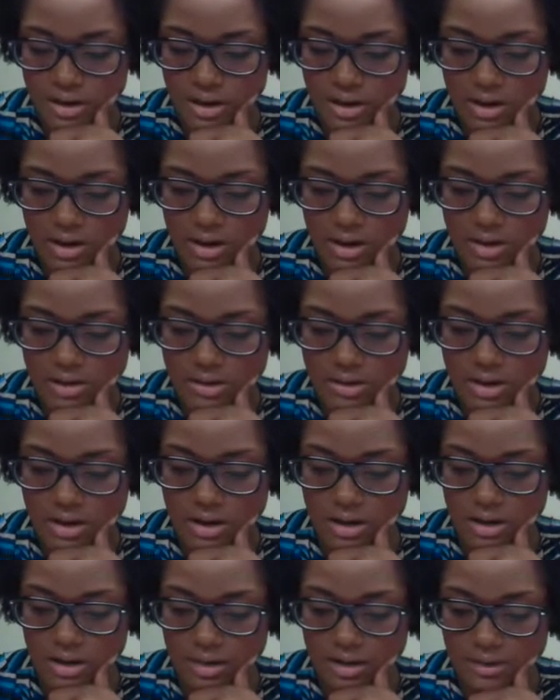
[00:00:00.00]

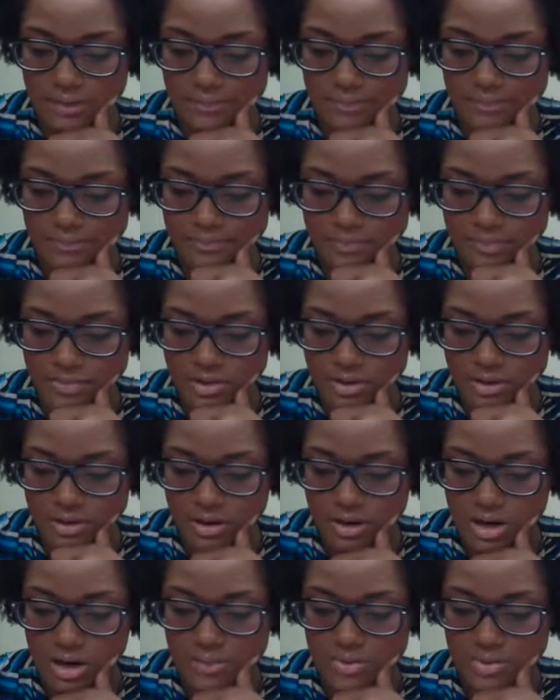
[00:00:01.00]
on
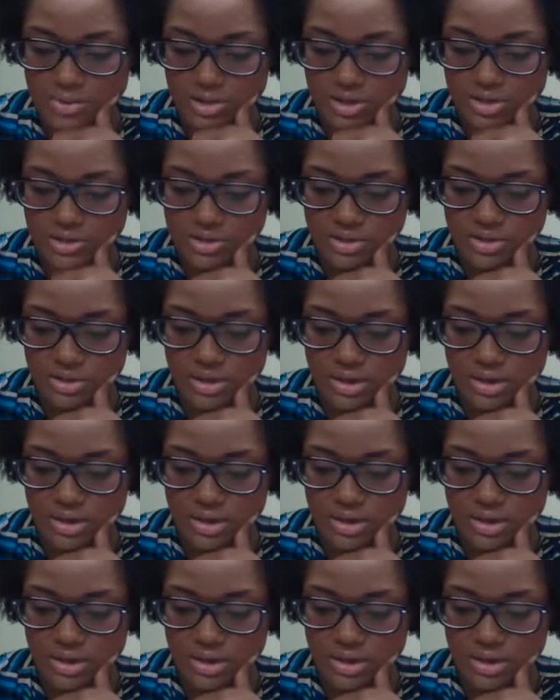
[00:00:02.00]
arbitration